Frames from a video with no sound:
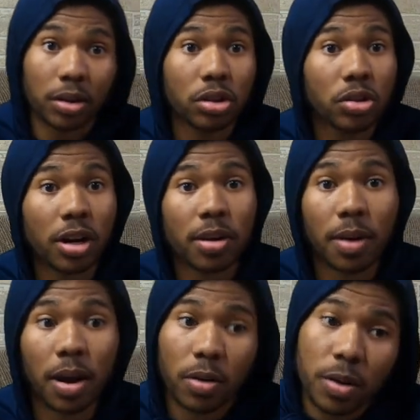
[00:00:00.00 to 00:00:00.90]
You're talking
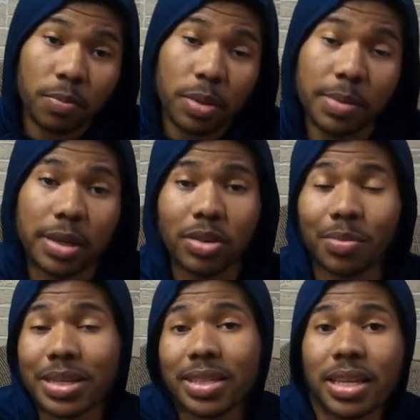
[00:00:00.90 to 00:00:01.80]
about people that's going
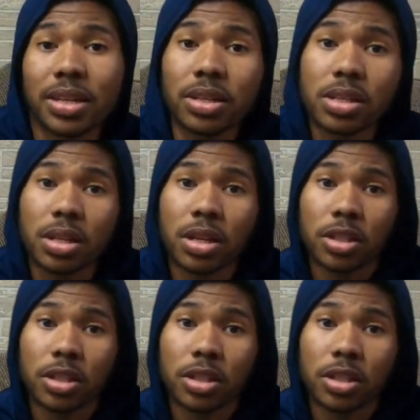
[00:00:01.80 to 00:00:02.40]
to be seniors,